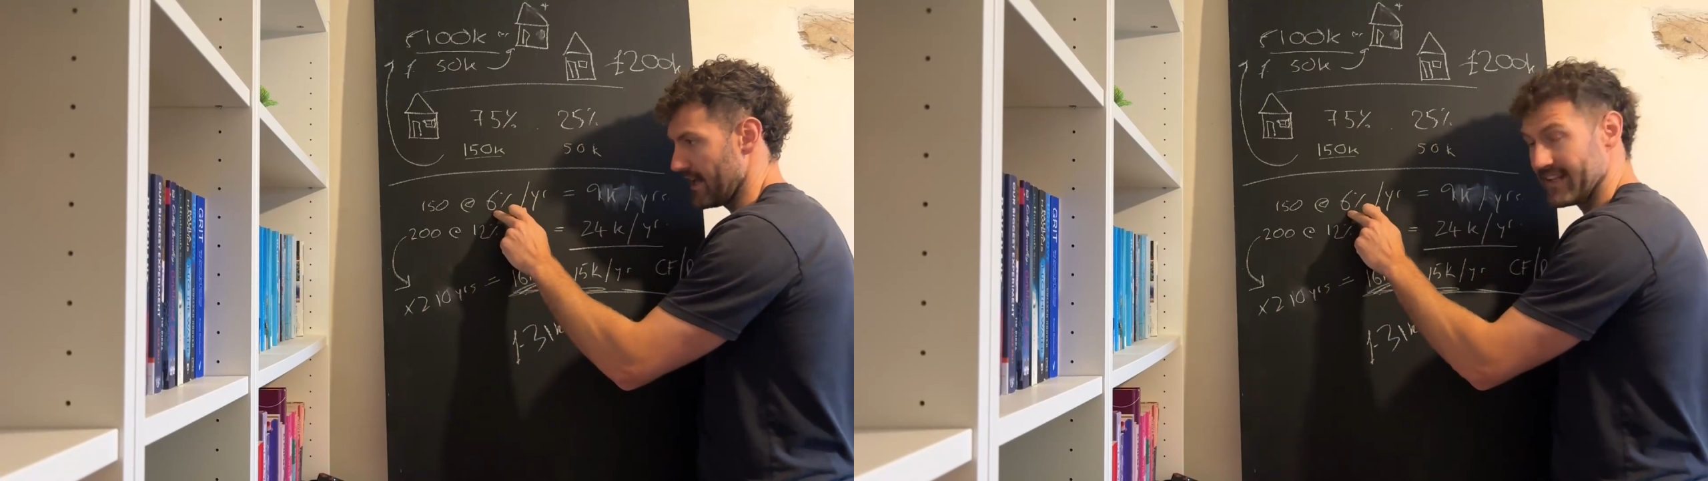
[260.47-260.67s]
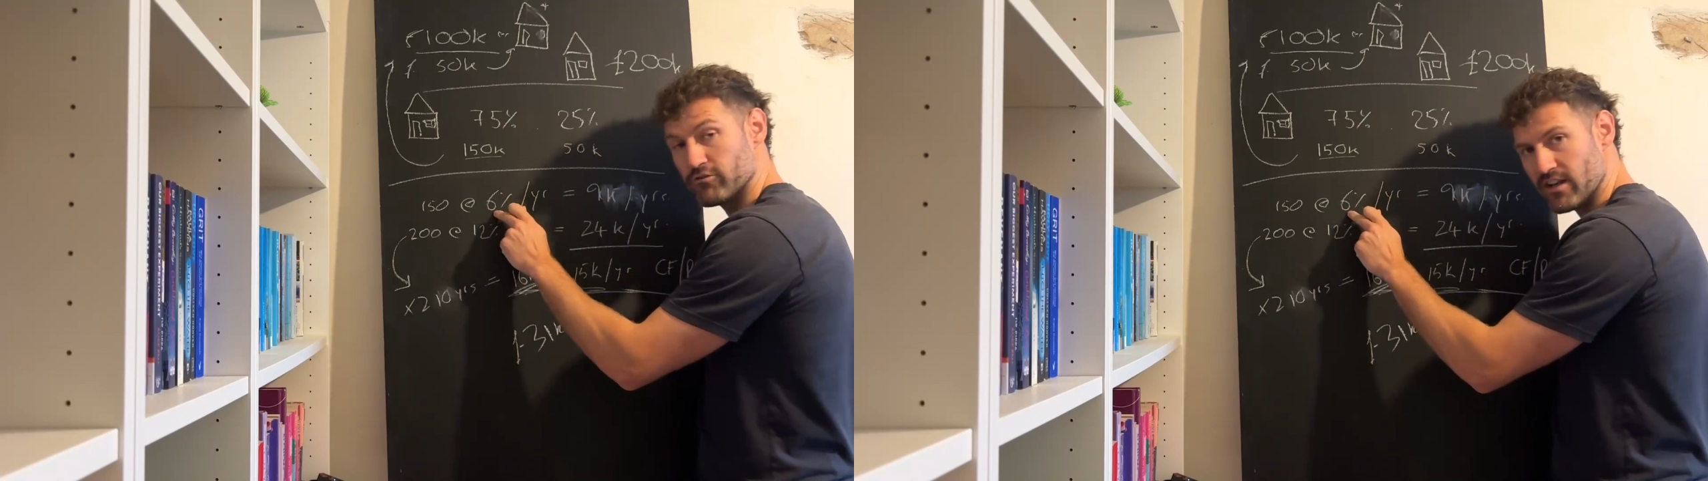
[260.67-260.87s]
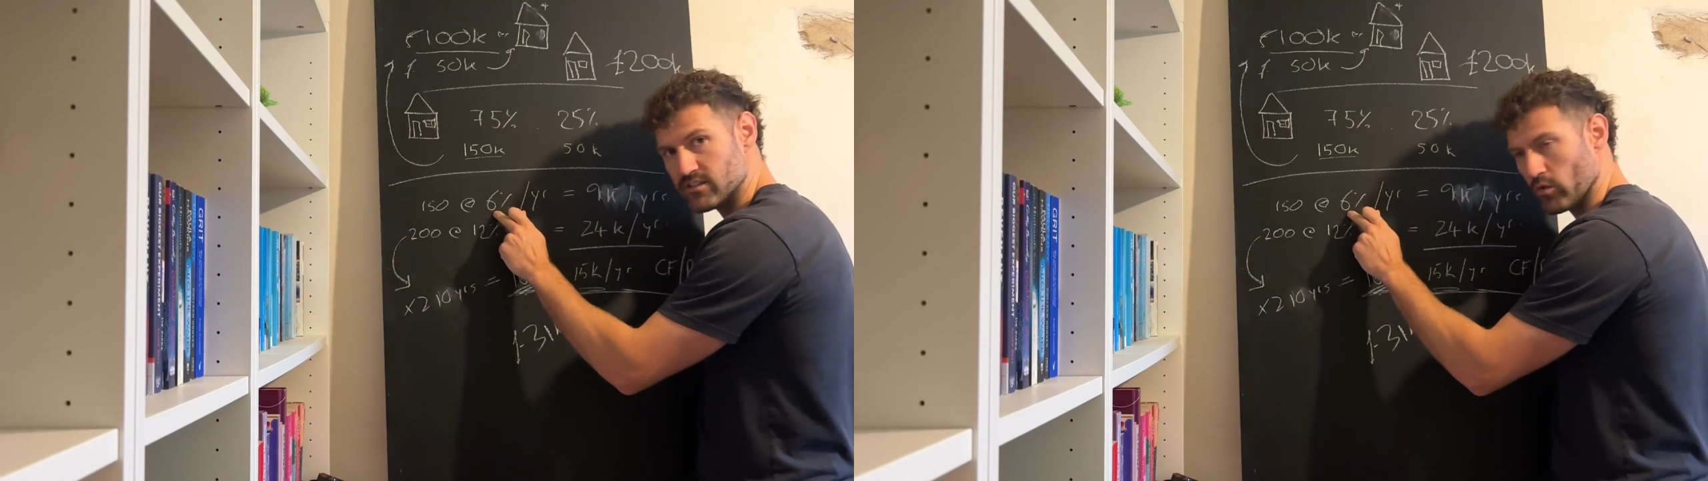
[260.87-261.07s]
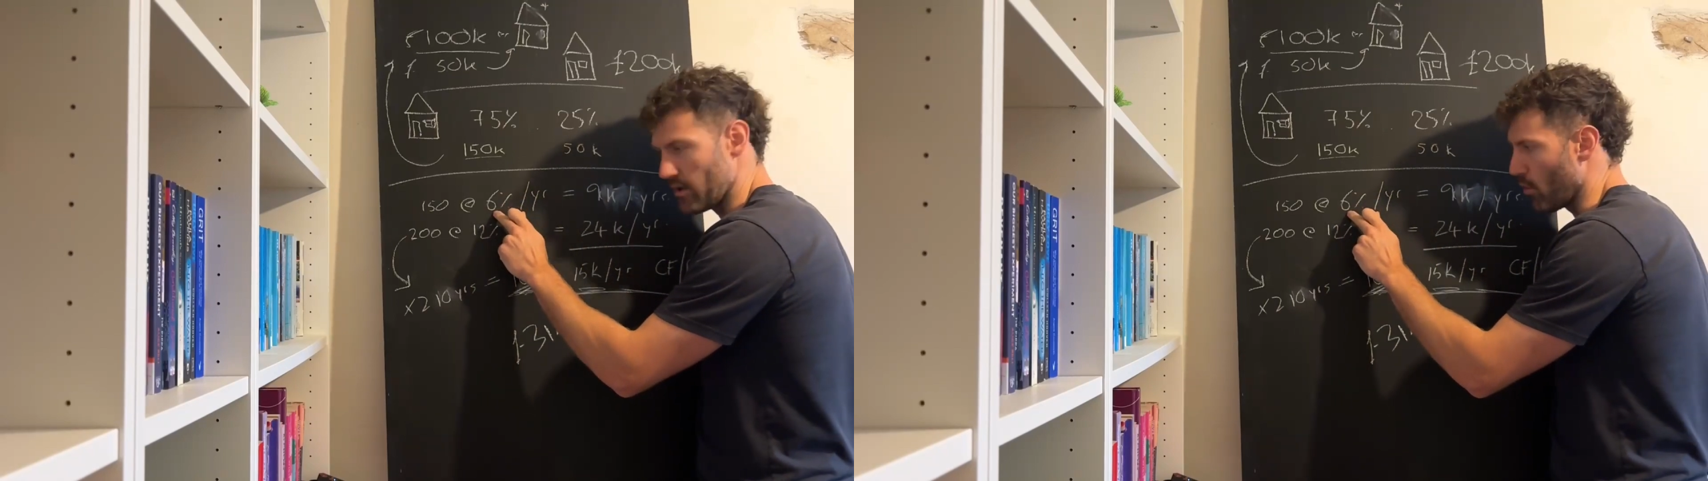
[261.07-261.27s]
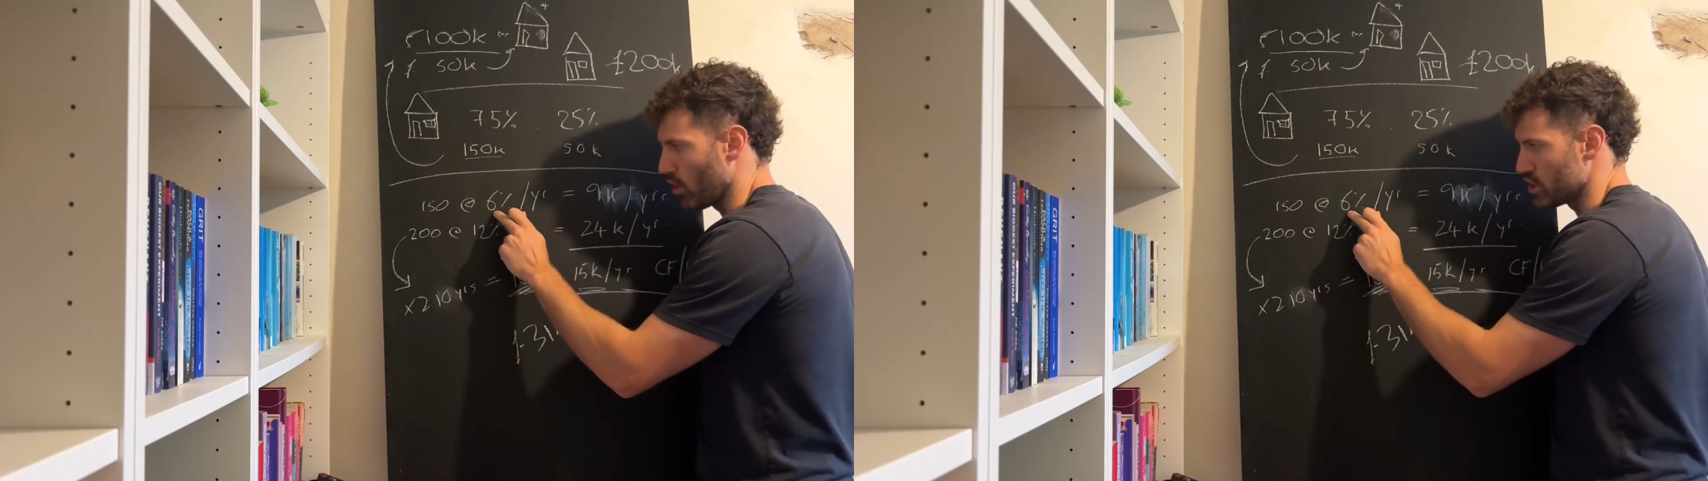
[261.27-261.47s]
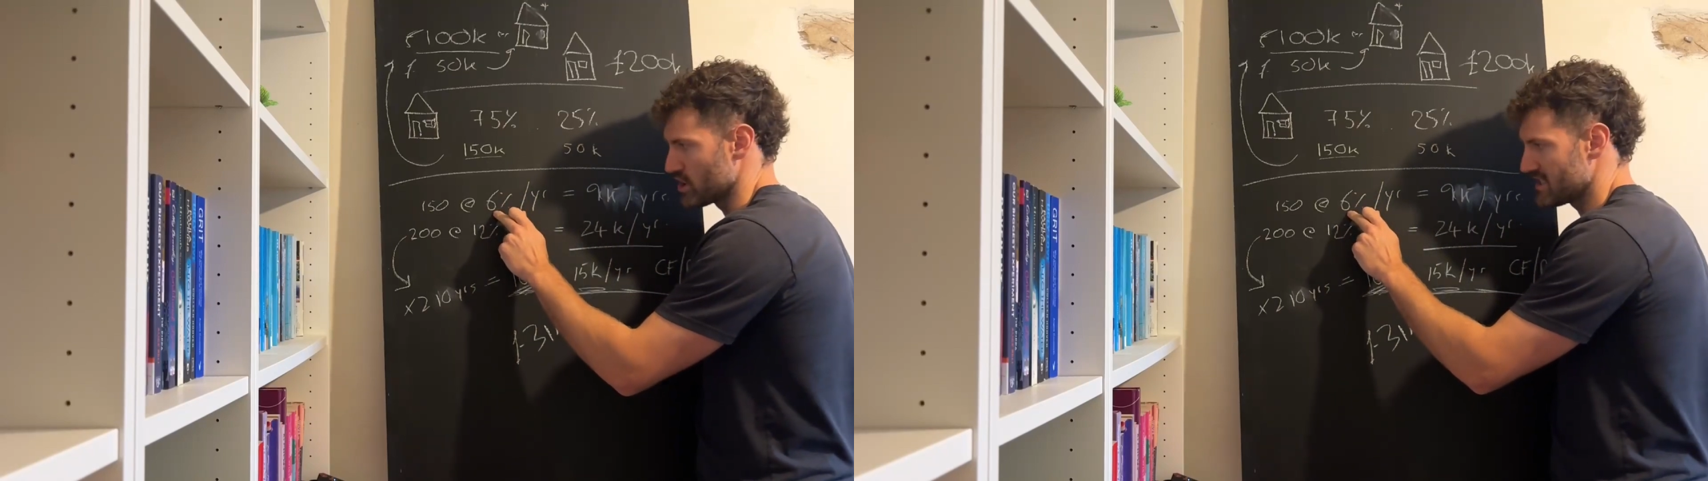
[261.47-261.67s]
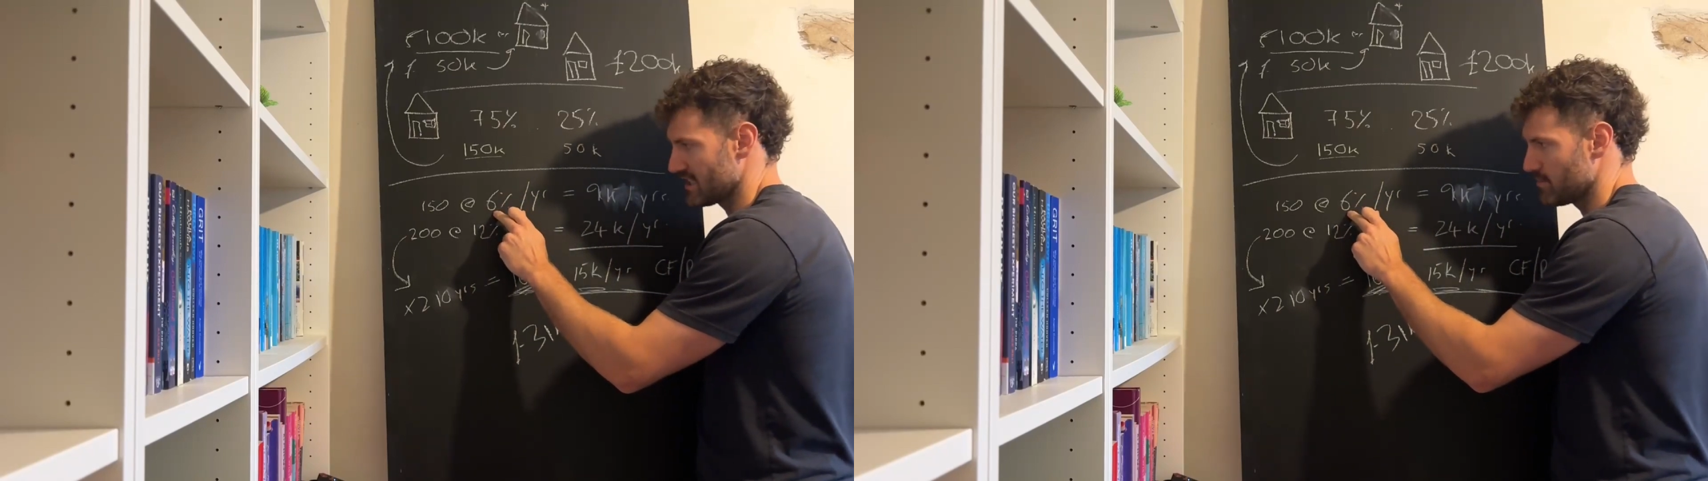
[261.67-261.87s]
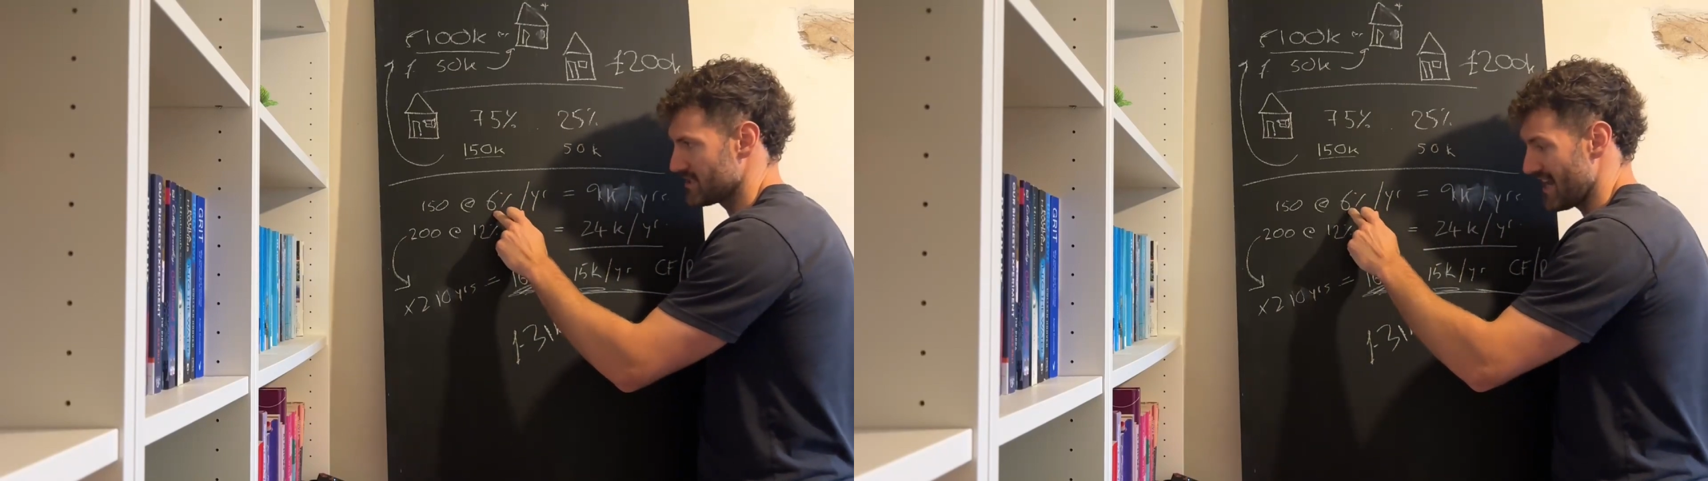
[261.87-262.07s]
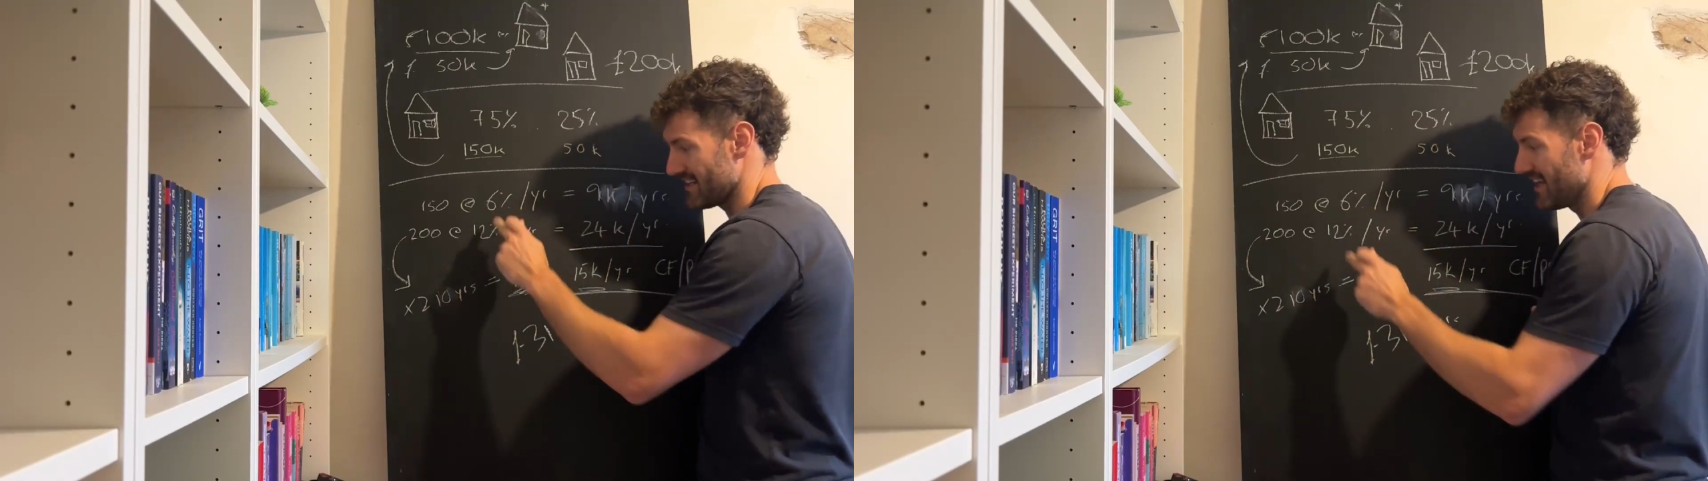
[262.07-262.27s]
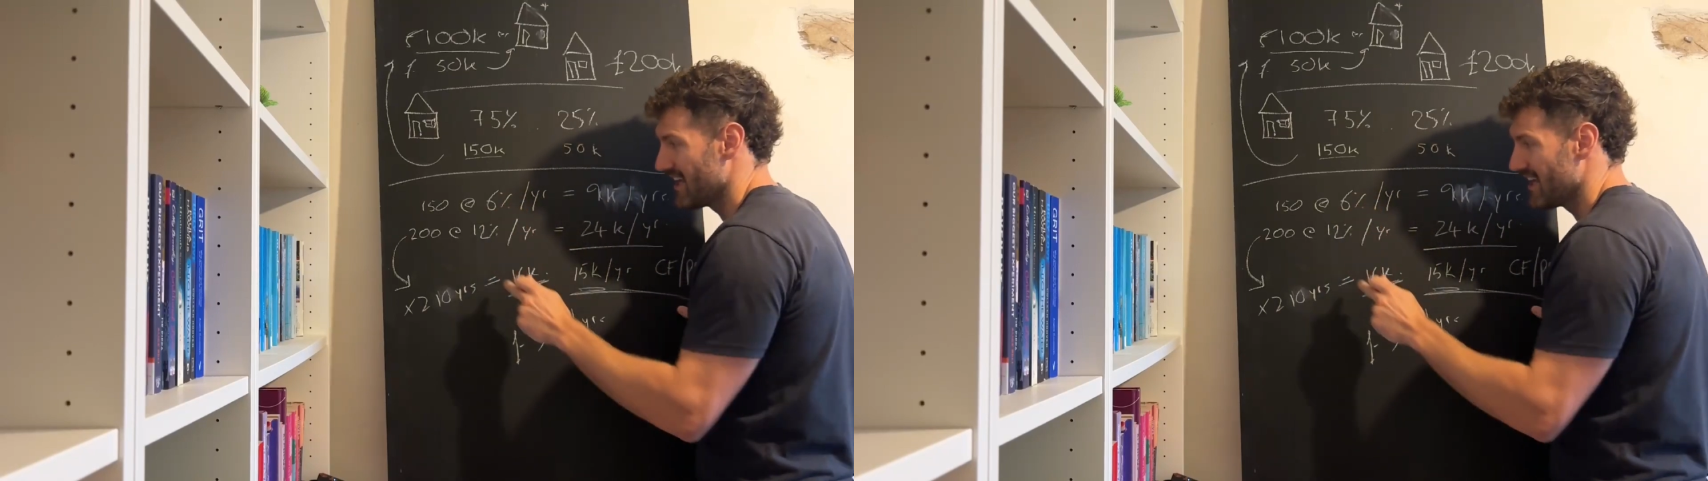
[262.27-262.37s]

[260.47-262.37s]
interest-only mortgage at 6%.